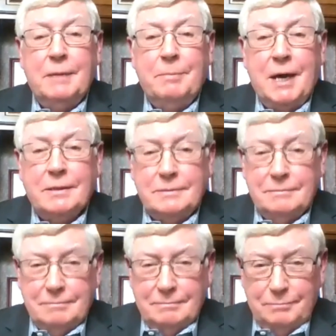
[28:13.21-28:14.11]
about
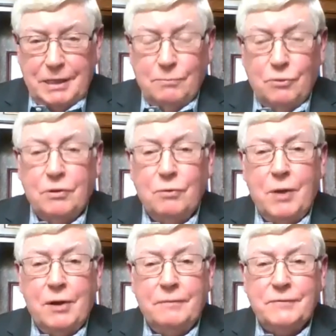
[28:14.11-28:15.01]
being more
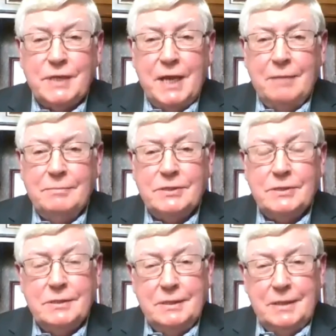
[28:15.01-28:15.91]
aware of scams,